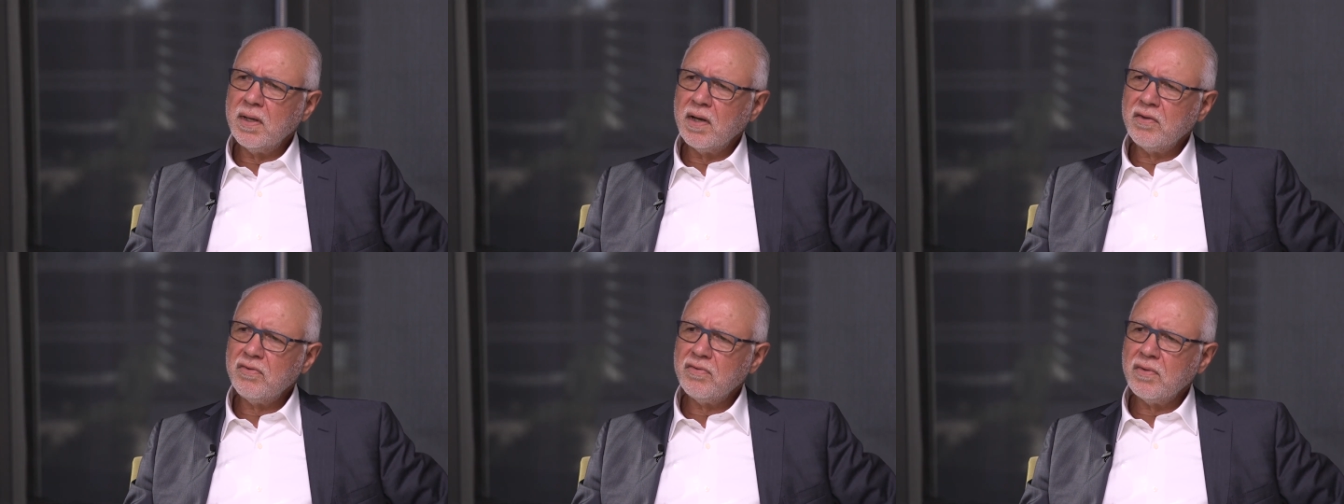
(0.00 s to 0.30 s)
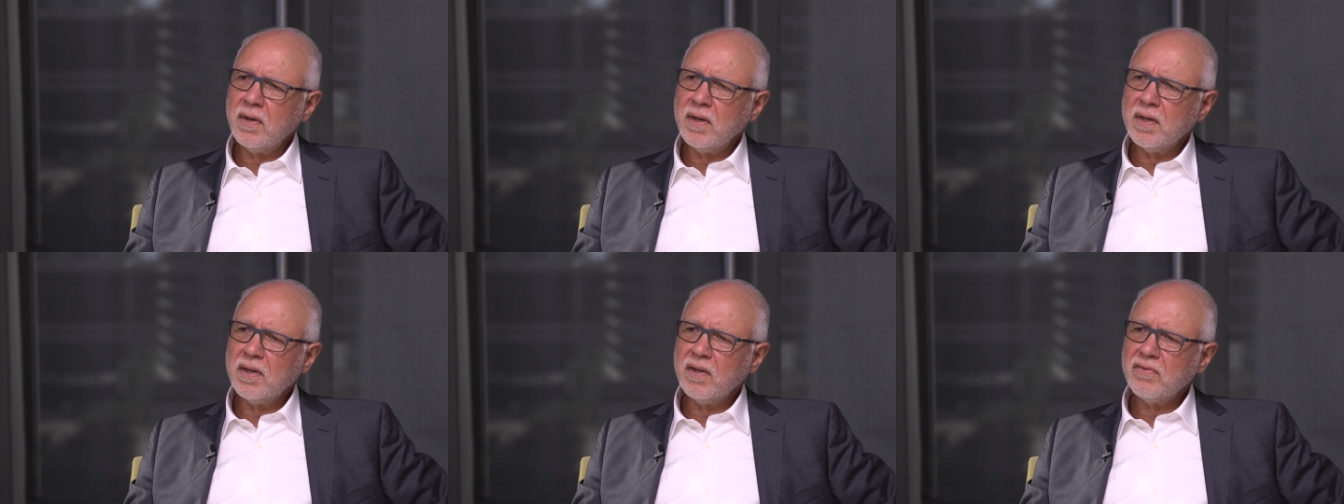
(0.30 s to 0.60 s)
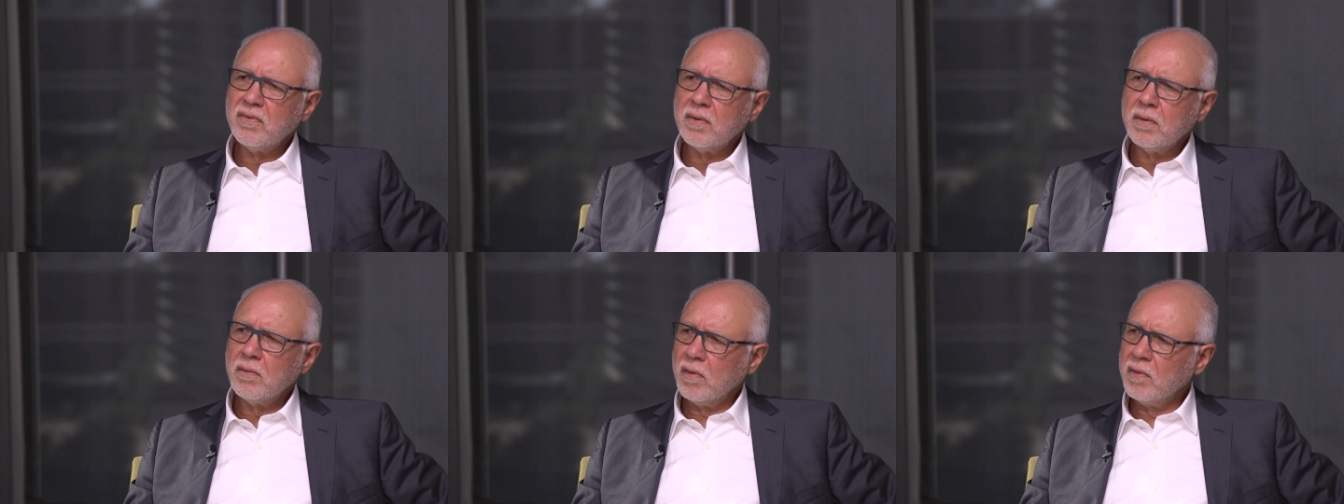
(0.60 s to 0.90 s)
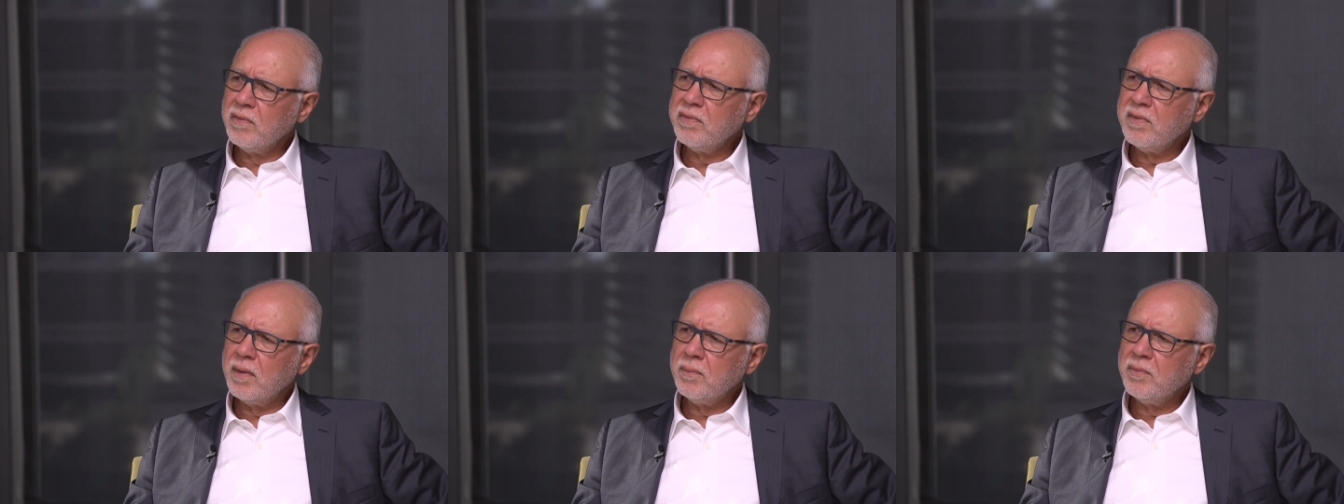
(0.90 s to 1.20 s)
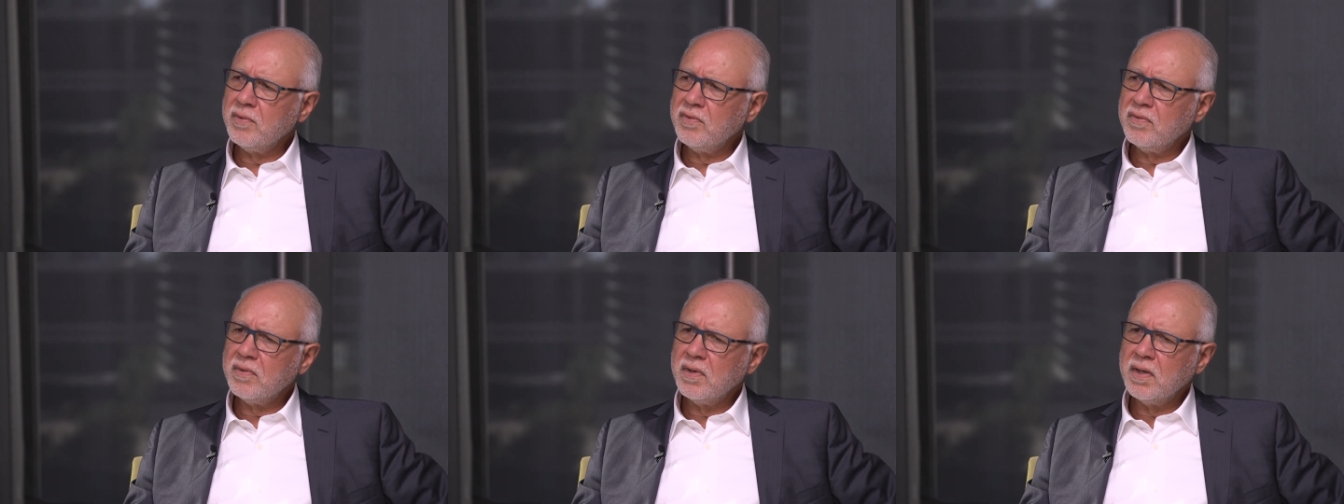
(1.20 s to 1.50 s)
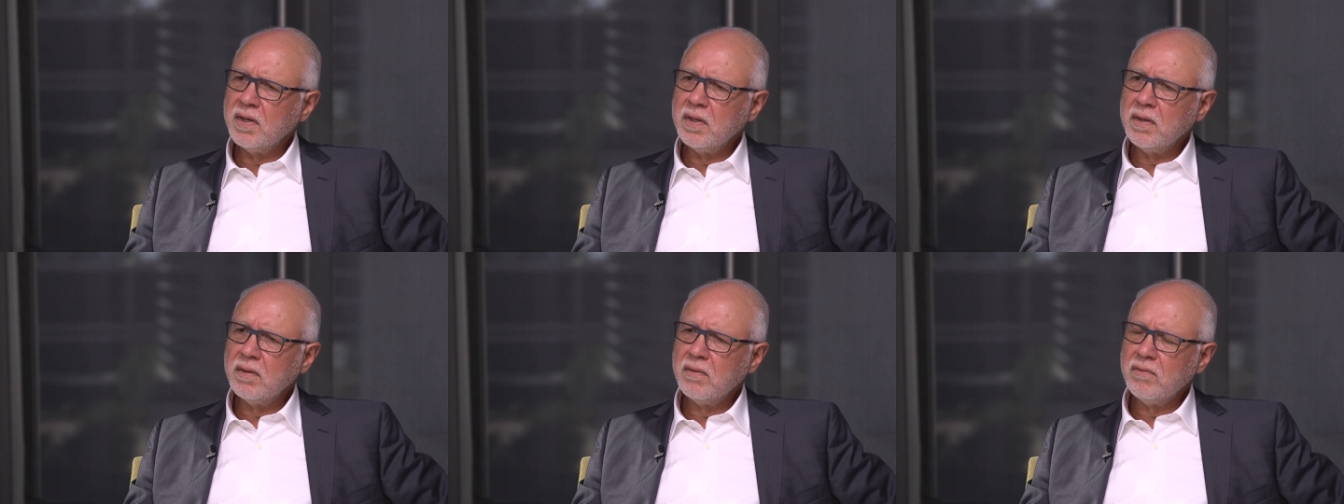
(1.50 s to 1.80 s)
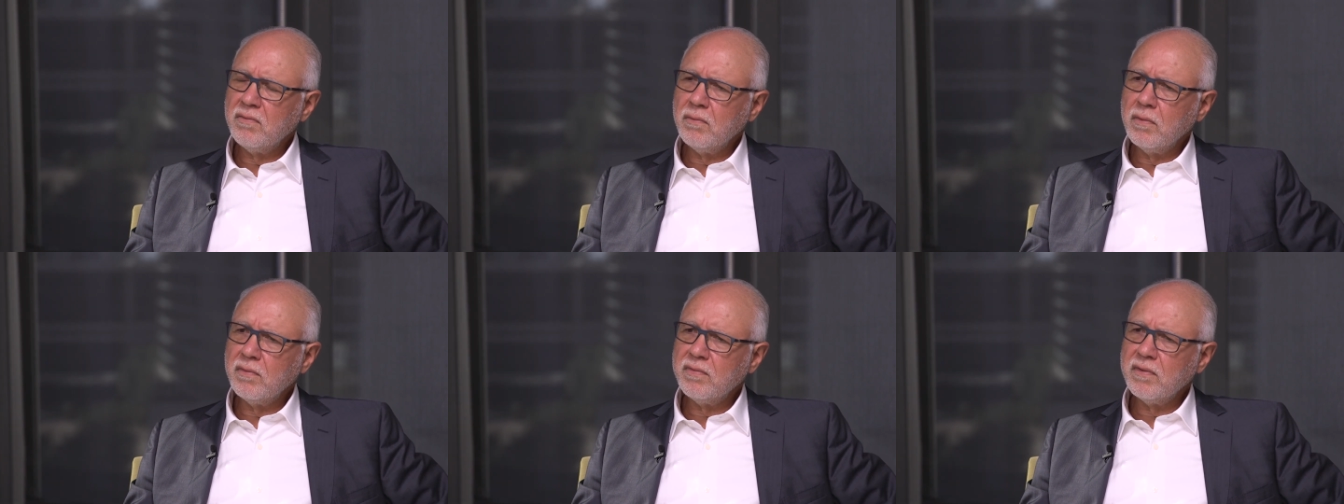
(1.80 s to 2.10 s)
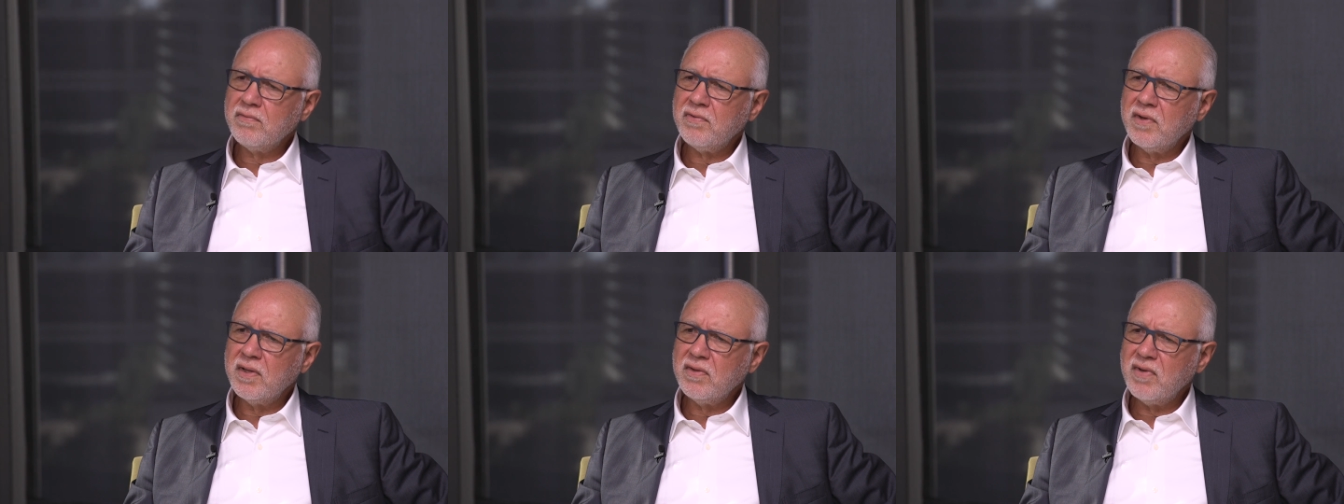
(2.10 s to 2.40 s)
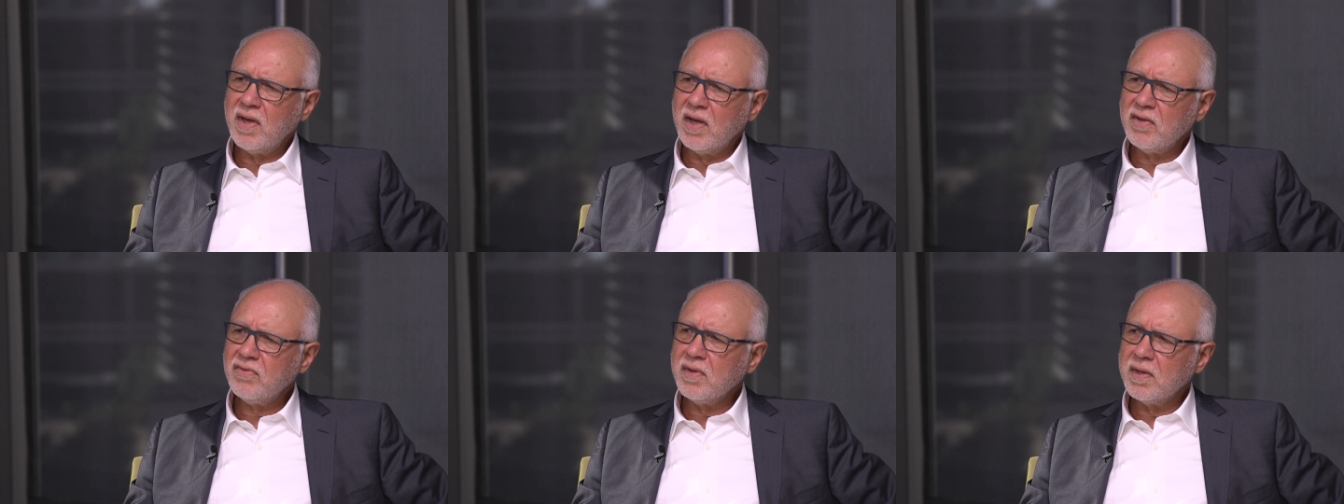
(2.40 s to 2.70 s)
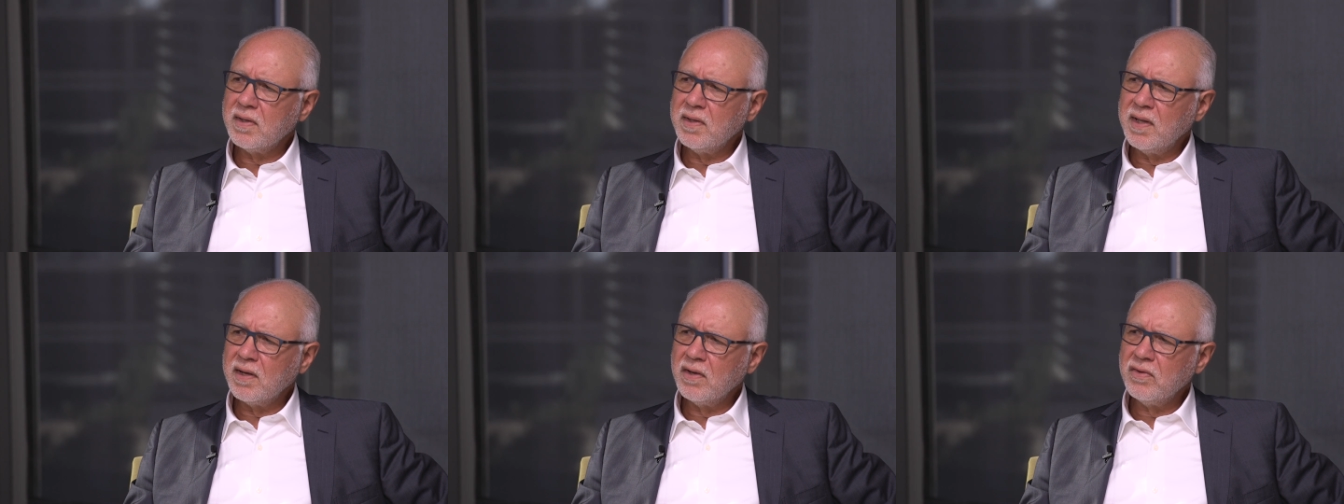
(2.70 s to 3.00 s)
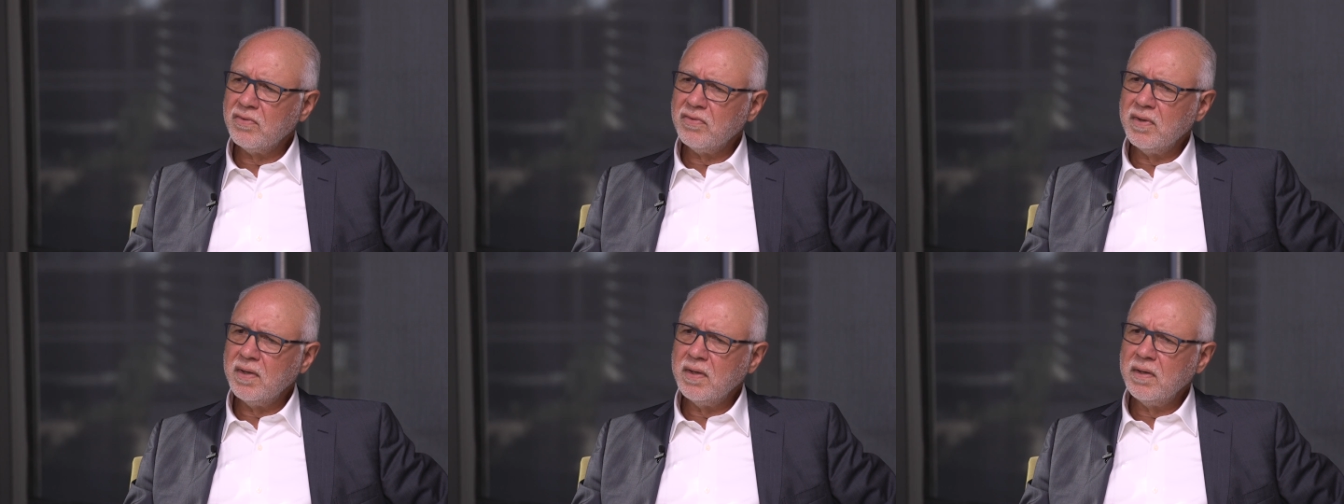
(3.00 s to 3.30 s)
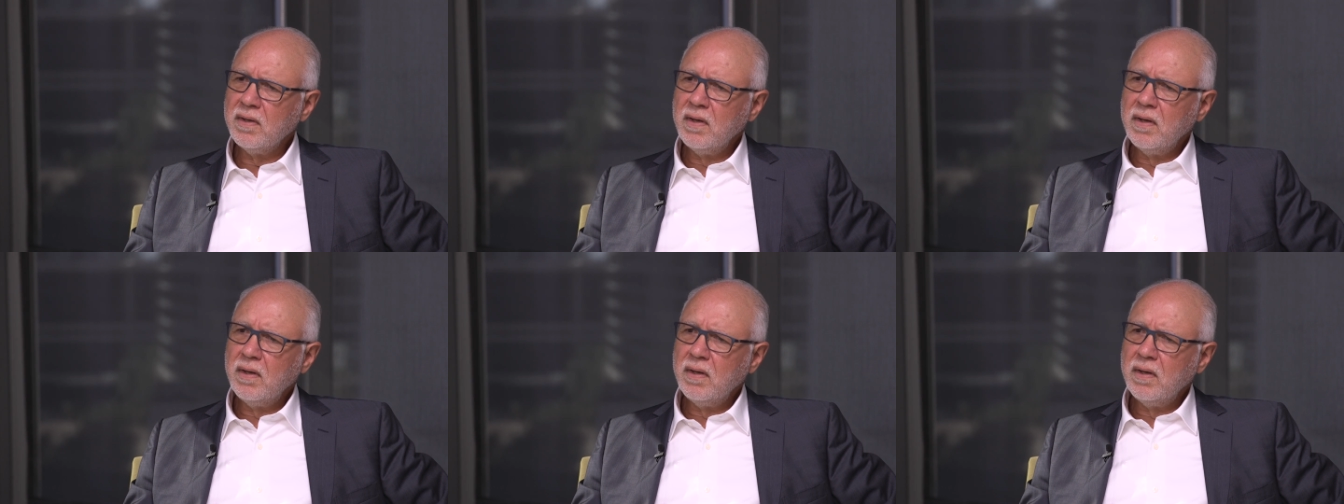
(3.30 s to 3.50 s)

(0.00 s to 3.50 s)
I saw it as a growth opportunity with a fantastic legacy,